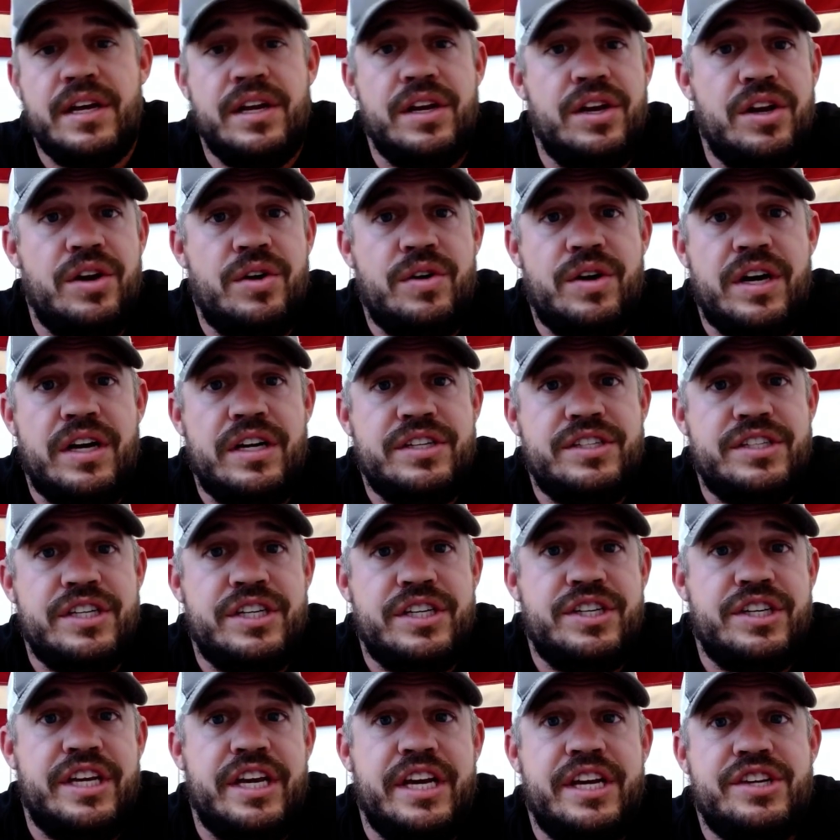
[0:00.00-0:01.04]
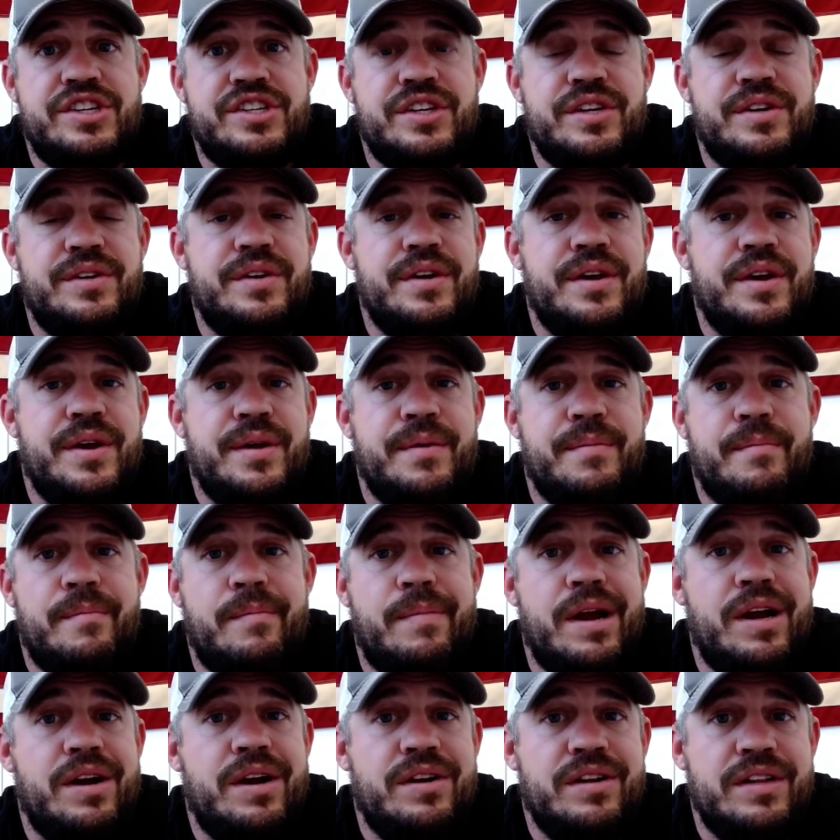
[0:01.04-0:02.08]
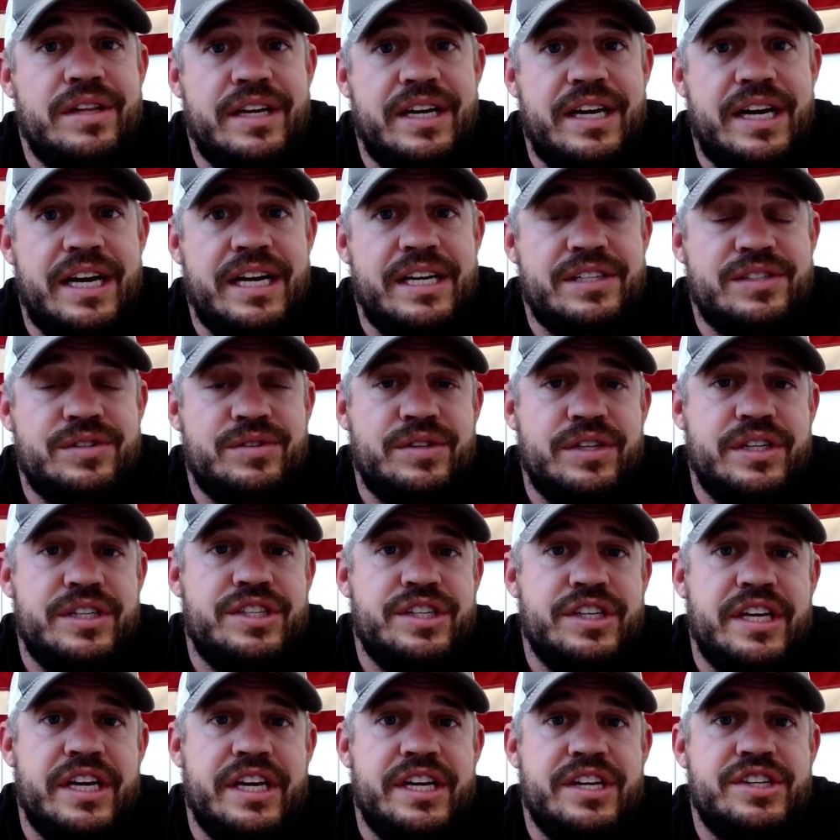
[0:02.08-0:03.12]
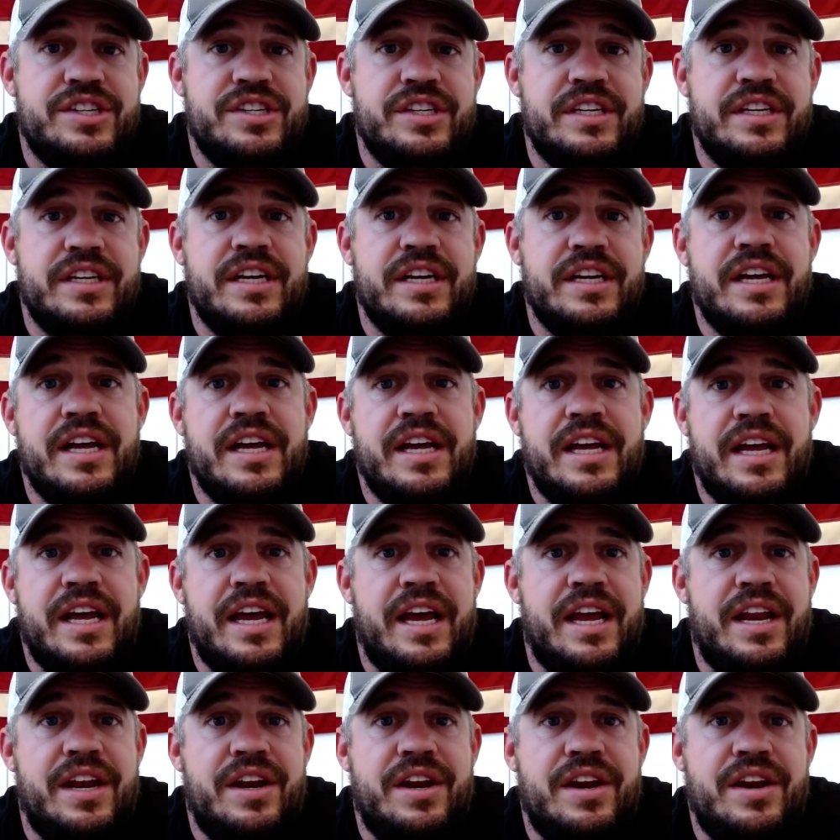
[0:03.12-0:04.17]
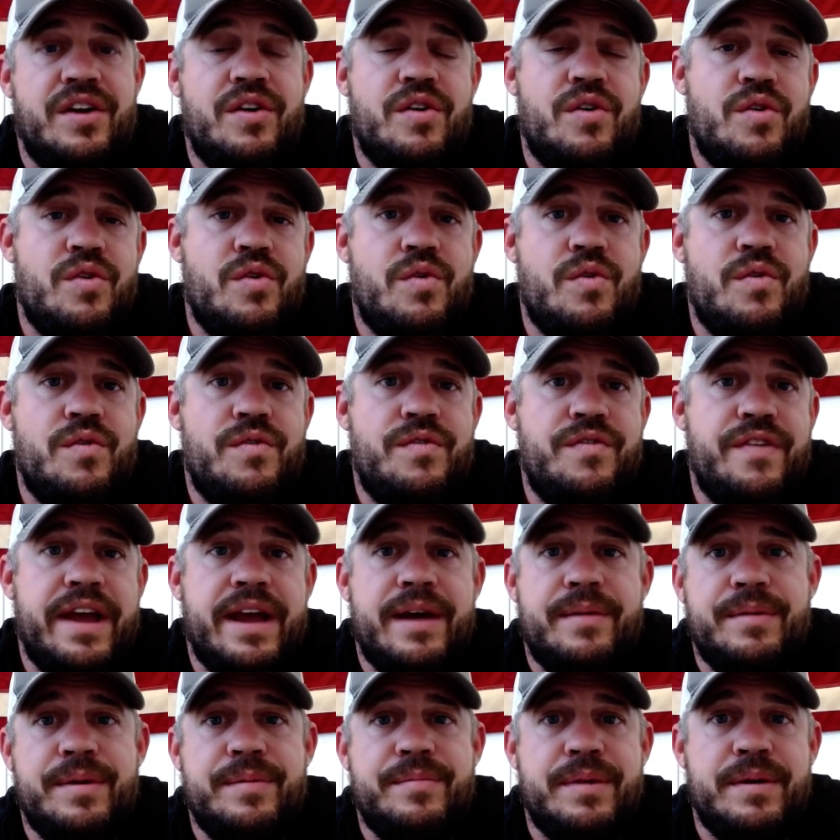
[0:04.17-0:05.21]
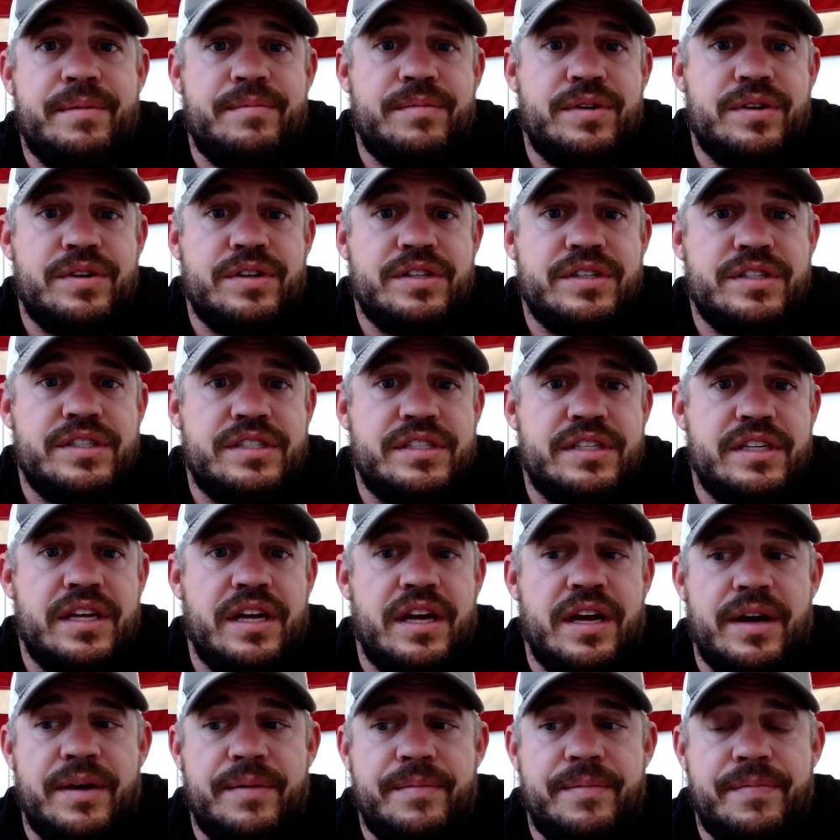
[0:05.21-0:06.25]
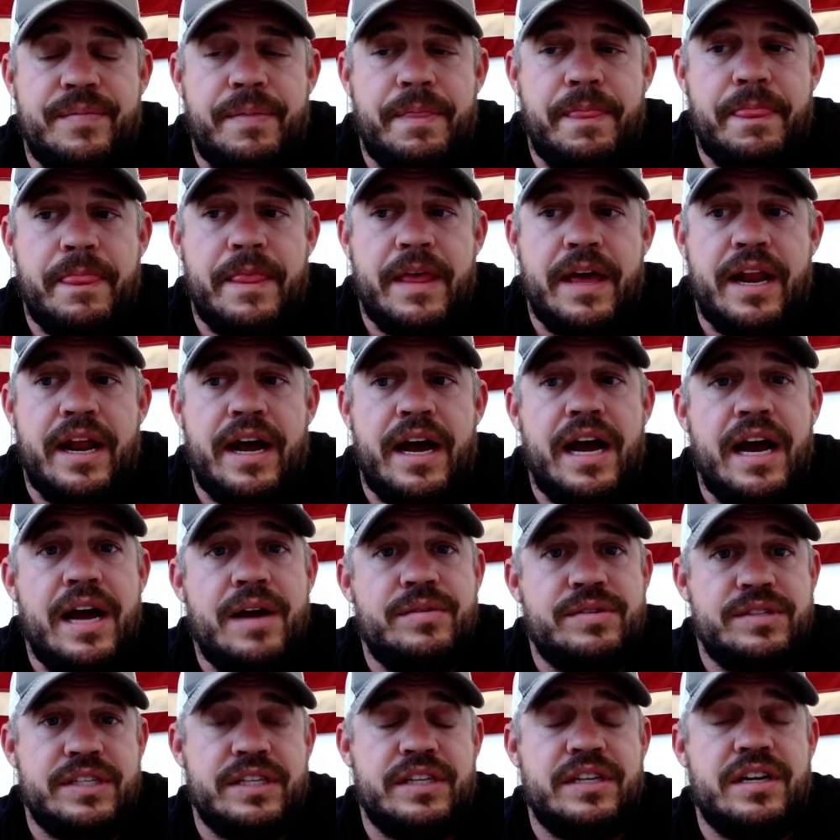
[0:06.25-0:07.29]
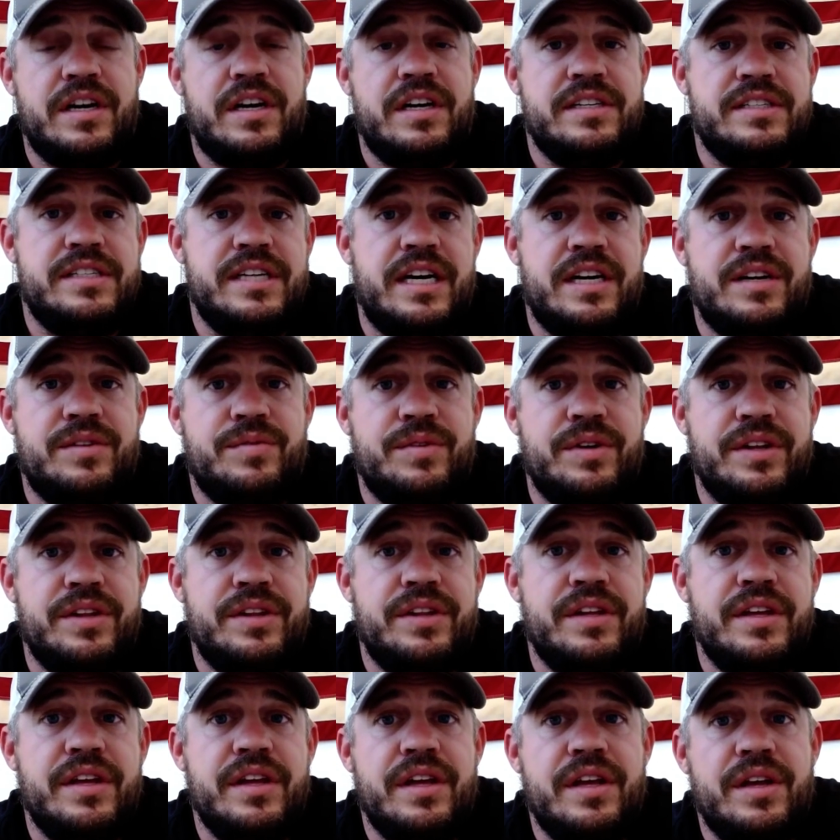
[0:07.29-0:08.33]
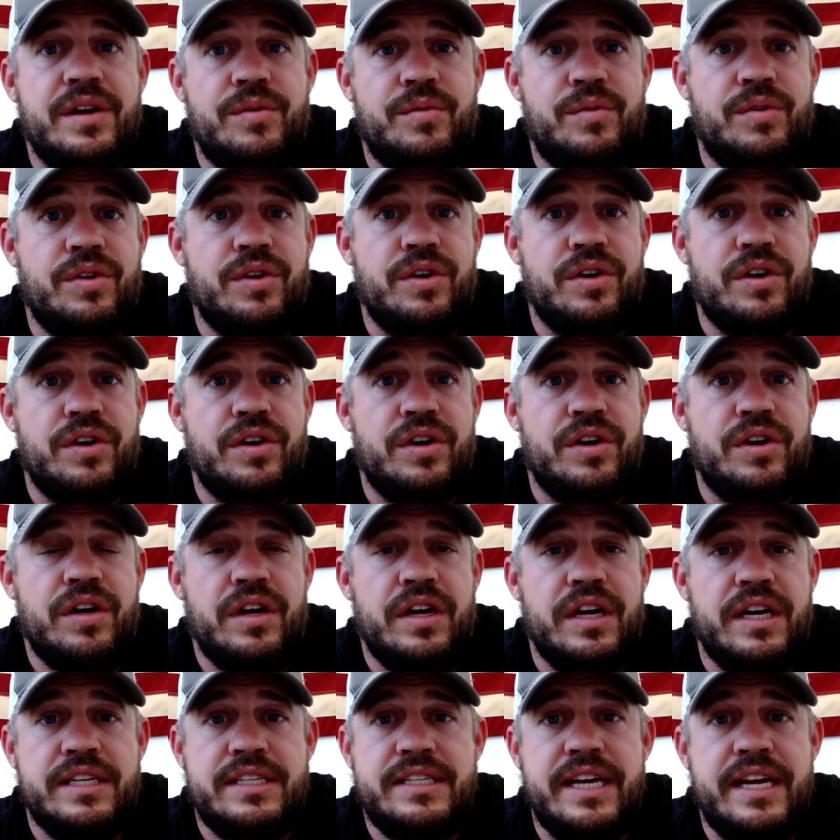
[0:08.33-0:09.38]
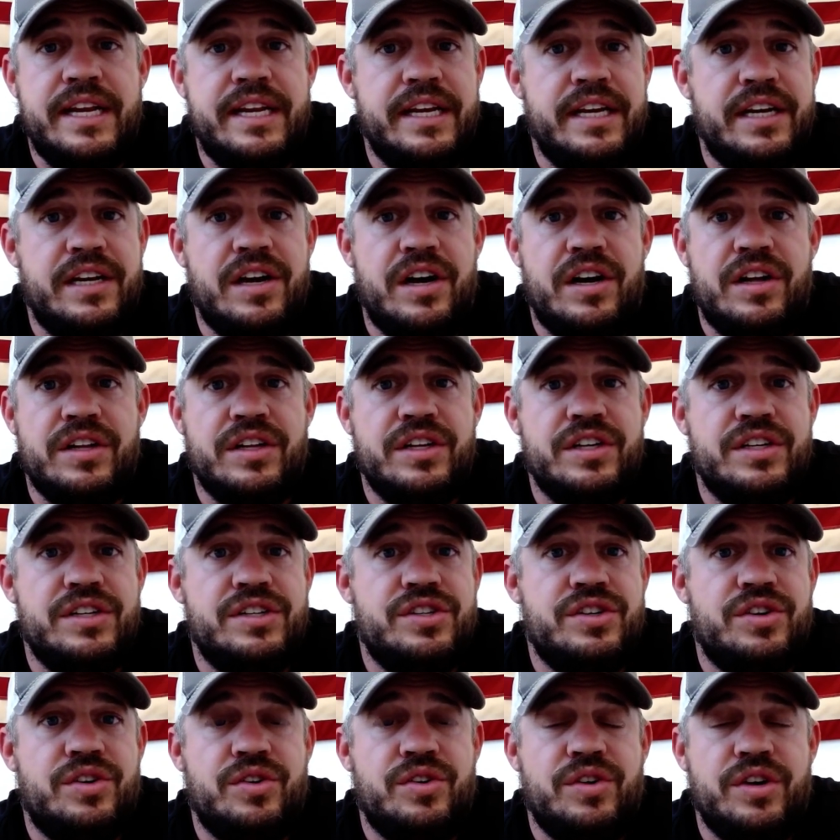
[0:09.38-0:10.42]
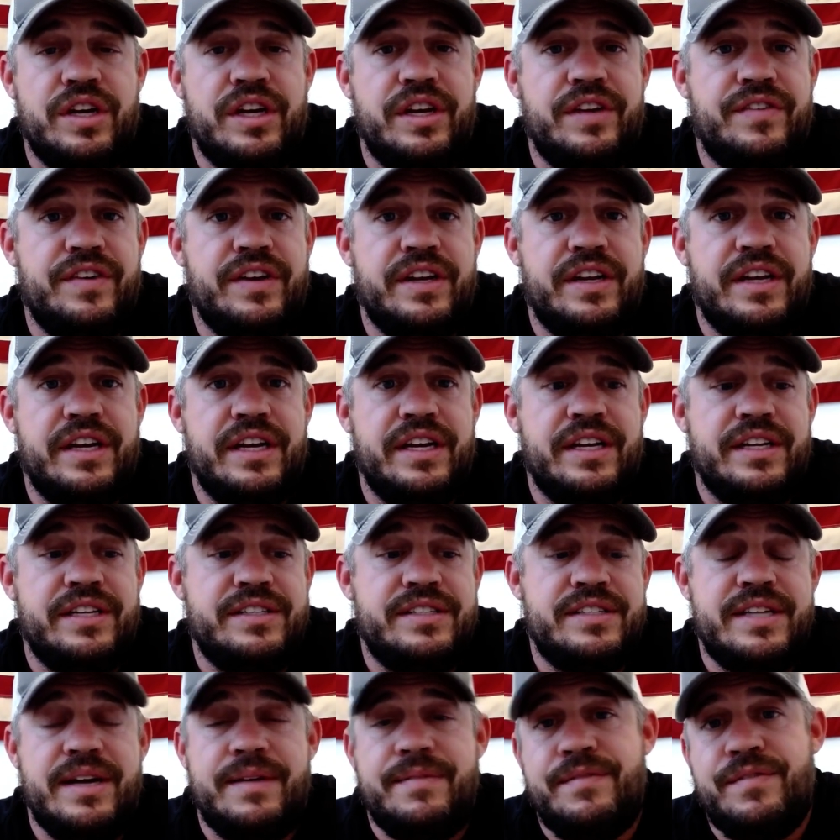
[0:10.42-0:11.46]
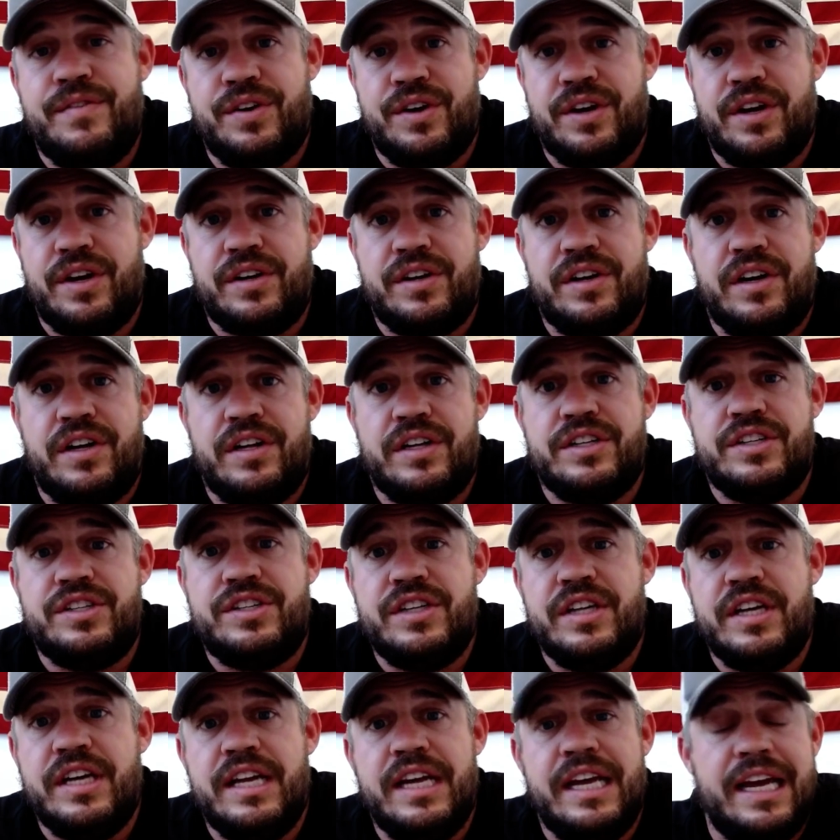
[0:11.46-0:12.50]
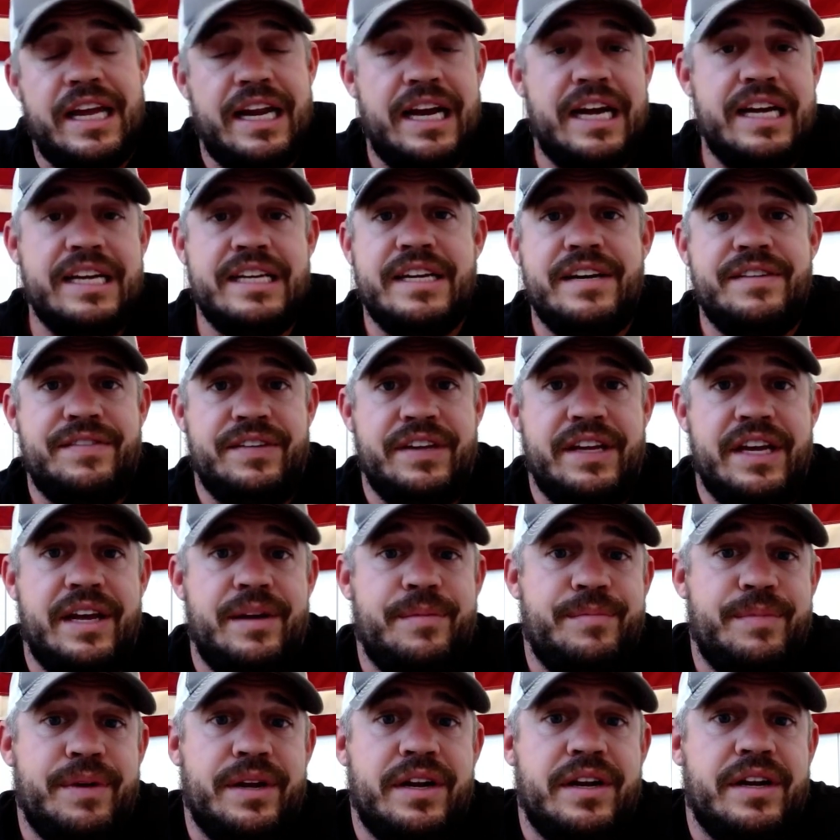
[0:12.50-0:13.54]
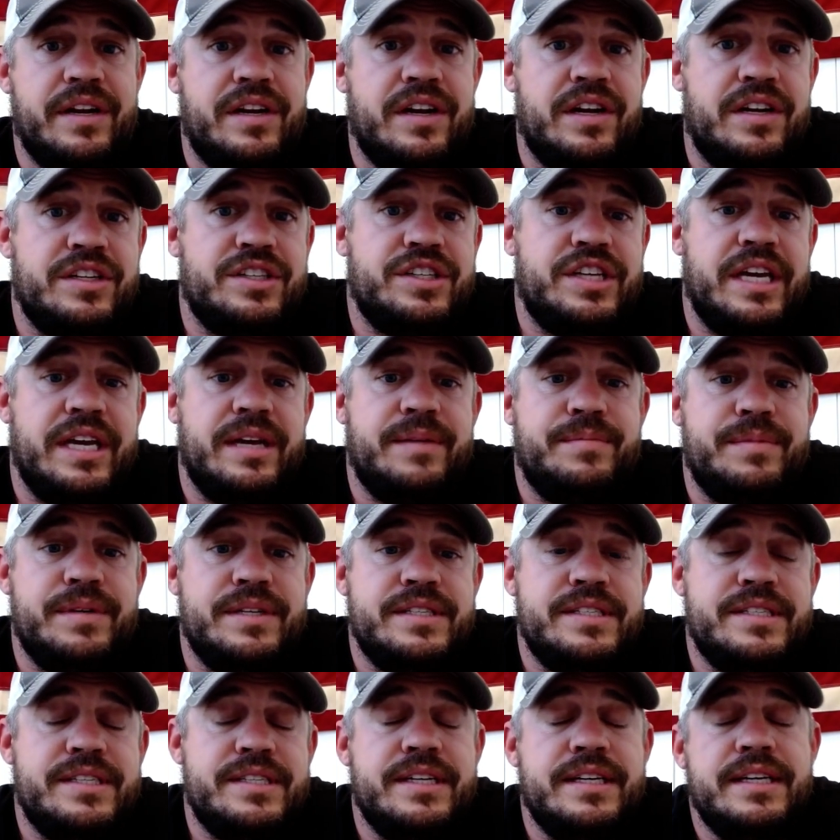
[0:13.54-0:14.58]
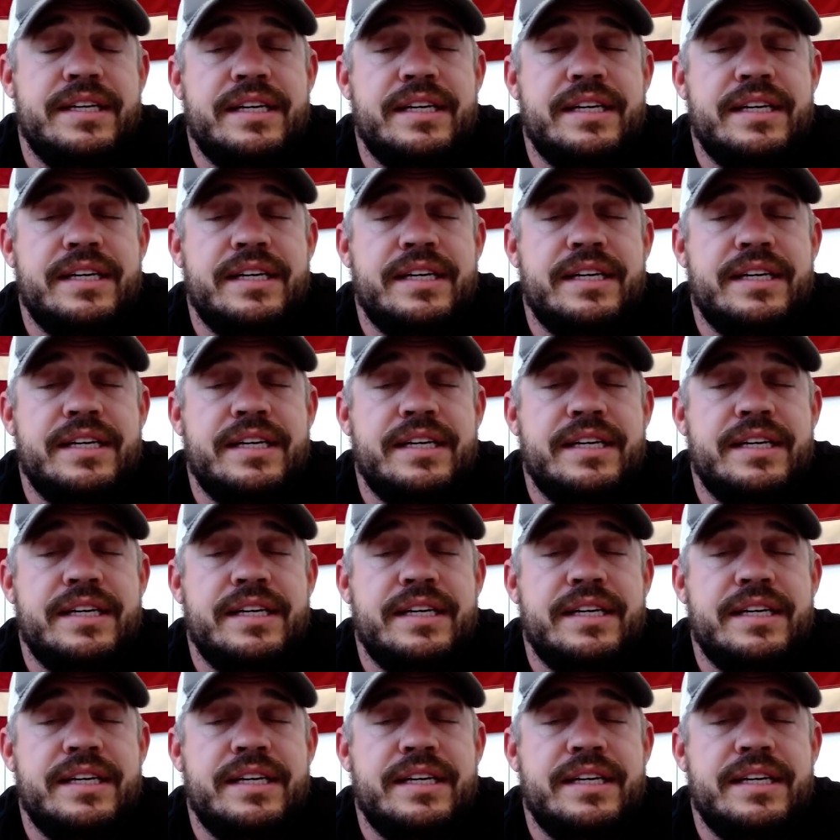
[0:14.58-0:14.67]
No college education, barely a high school education, and no family members that I was in contact with were attending college or even had stepped foot on college. And I definitely hadn't been on a college campus.